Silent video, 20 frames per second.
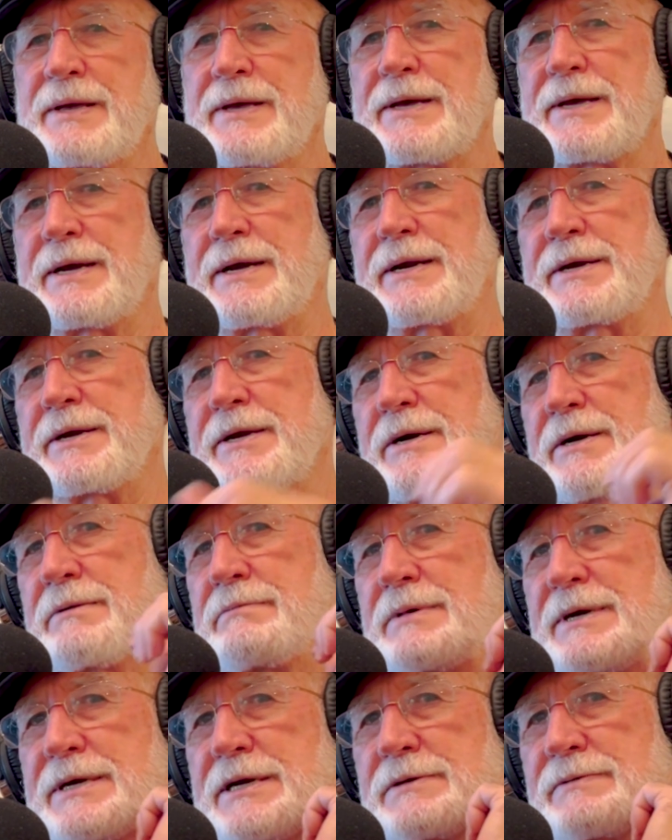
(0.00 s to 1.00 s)
and
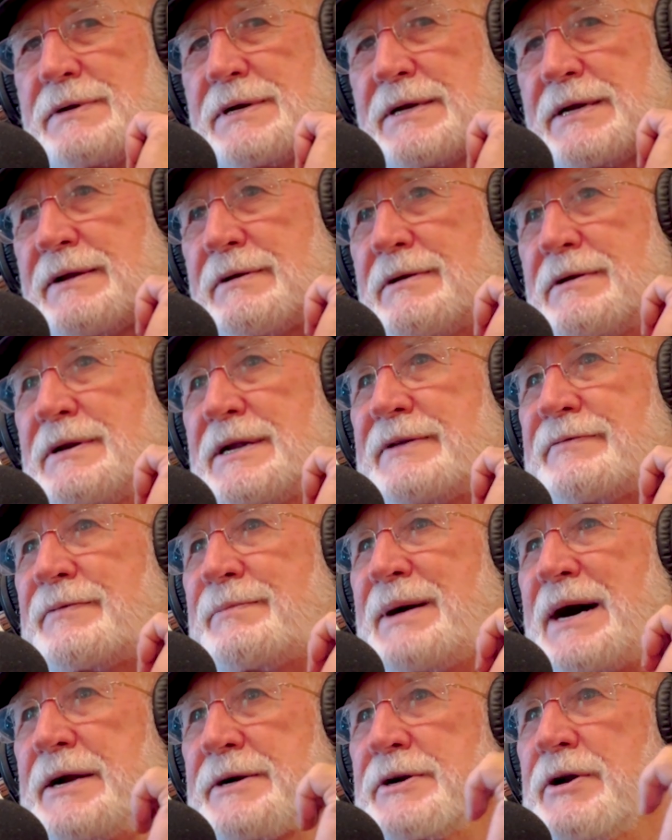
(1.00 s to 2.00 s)
I guess we'd leave
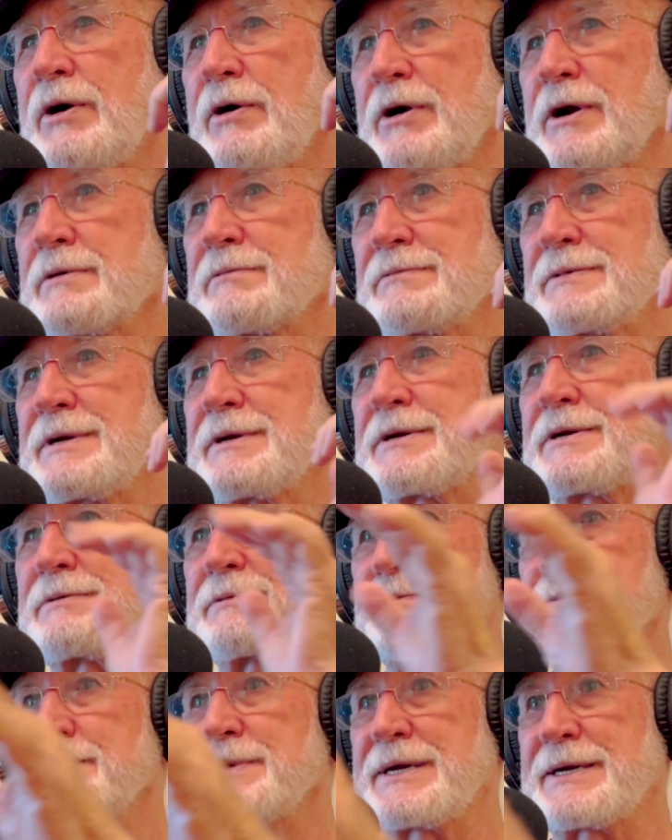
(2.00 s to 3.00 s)
about dark when you
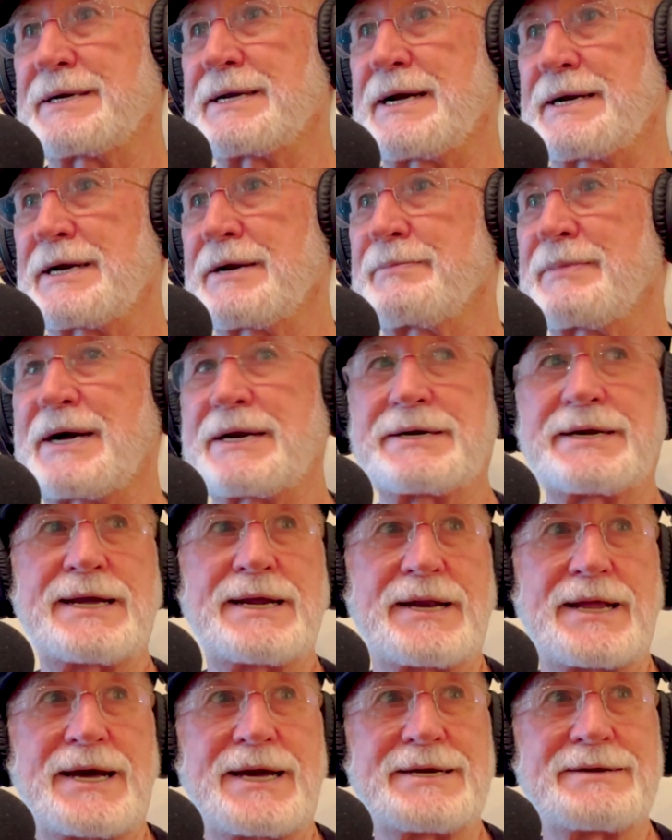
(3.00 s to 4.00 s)
go get down there about
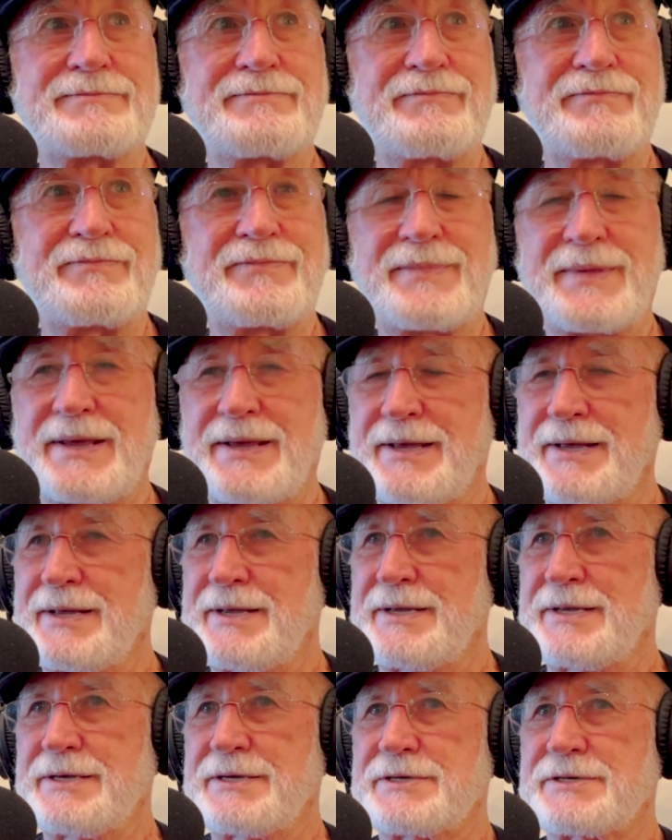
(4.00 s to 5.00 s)
daylight.
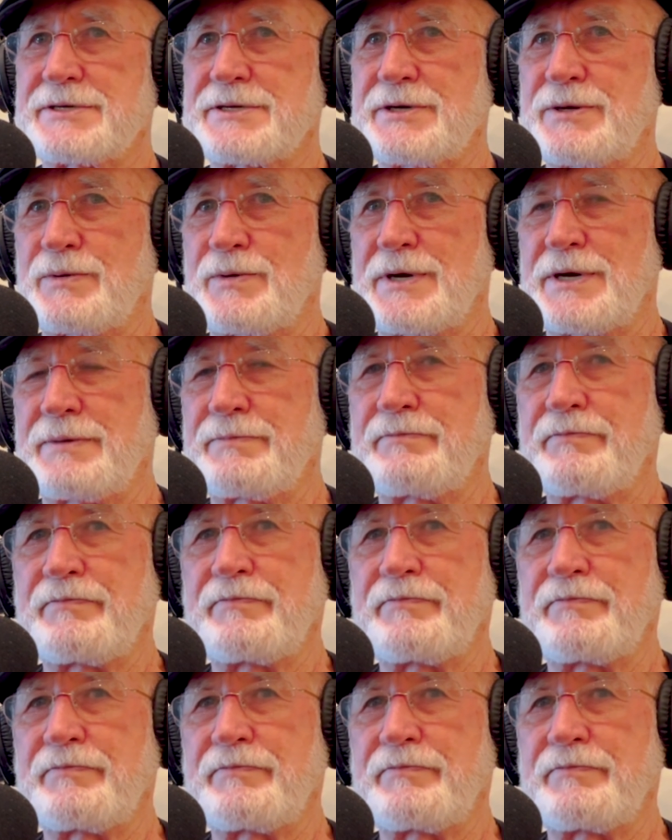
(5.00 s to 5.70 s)
So